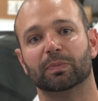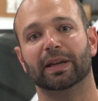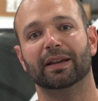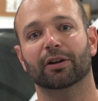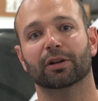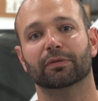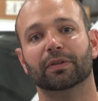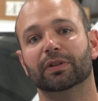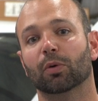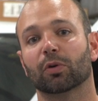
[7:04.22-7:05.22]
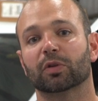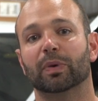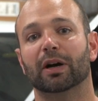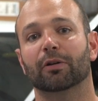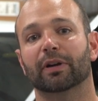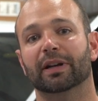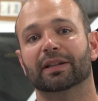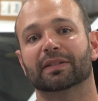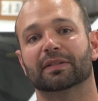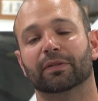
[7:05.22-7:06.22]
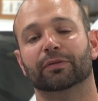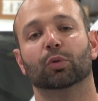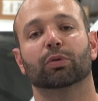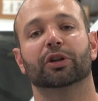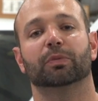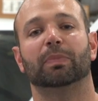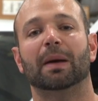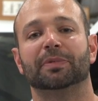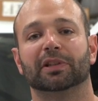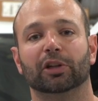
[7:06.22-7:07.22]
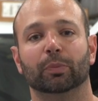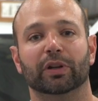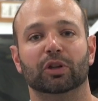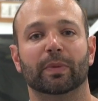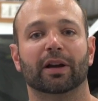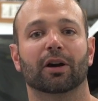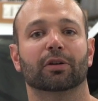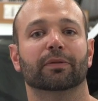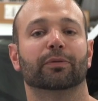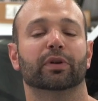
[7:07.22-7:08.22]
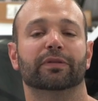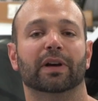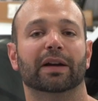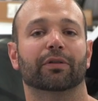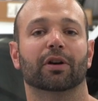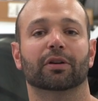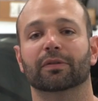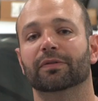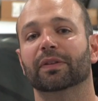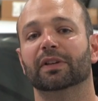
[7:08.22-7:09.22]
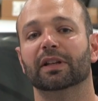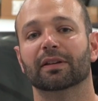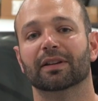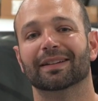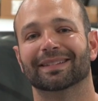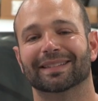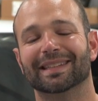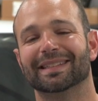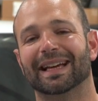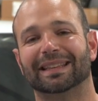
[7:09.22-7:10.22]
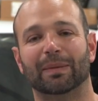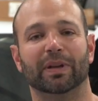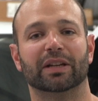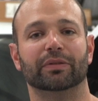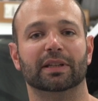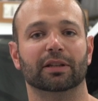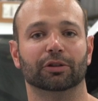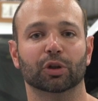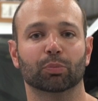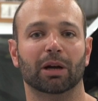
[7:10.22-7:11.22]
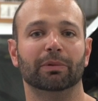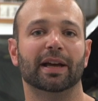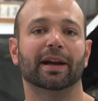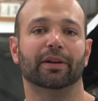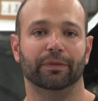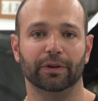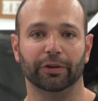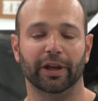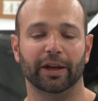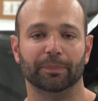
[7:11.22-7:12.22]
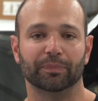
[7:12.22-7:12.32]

making 150 horsepower and the fuel pressure pops a little bit and you make 145 or 150, that's not that big of a deal. You're probably not going to feel that.